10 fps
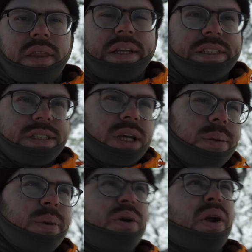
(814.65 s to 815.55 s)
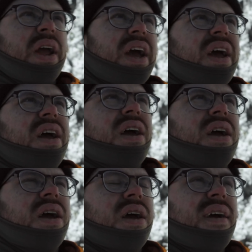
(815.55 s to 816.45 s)
This is gonna be great.
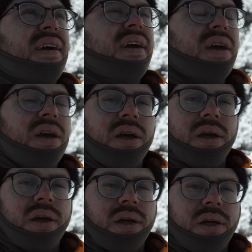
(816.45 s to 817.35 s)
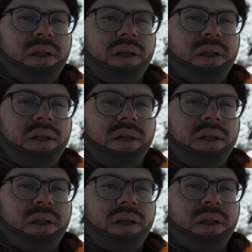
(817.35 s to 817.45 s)
Well, we made it to the